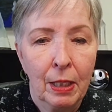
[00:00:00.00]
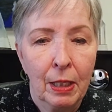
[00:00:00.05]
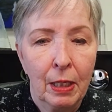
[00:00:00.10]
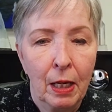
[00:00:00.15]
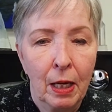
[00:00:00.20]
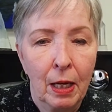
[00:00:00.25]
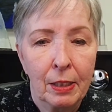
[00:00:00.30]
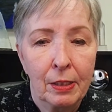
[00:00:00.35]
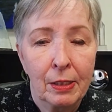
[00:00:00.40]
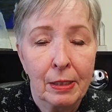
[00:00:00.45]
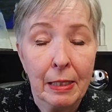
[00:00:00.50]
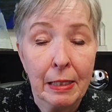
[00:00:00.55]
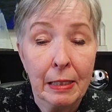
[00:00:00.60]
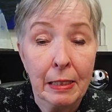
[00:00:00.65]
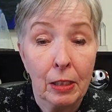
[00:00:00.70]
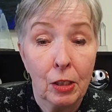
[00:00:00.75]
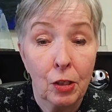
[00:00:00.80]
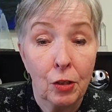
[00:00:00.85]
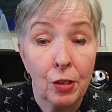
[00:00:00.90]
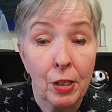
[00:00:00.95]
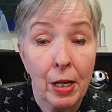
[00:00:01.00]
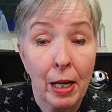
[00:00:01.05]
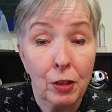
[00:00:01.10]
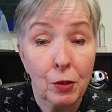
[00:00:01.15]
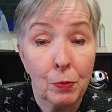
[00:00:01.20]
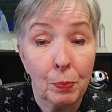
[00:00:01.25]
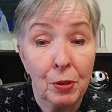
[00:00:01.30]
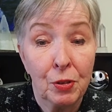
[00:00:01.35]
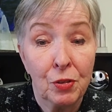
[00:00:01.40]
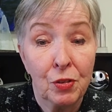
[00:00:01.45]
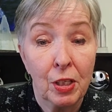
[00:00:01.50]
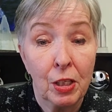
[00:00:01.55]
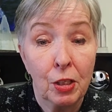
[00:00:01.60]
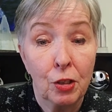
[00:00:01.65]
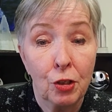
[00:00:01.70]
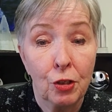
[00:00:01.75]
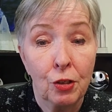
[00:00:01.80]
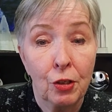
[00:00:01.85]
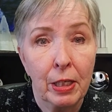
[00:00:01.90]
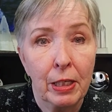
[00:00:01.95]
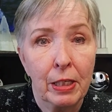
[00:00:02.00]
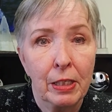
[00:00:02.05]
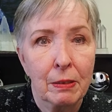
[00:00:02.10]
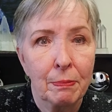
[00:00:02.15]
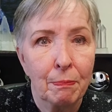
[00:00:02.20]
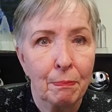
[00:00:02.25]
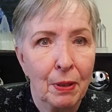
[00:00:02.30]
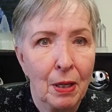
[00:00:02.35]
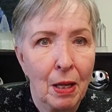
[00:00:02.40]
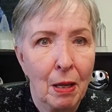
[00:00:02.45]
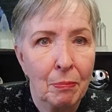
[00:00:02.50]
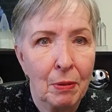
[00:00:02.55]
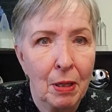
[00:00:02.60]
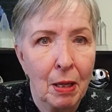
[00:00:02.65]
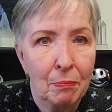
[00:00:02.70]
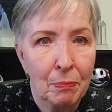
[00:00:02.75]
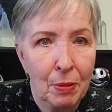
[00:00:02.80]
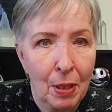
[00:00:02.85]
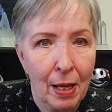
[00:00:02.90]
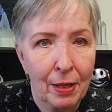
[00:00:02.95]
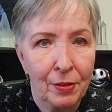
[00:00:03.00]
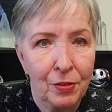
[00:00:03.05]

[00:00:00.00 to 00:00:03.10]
I see that your next procedure is blah, blah, blah.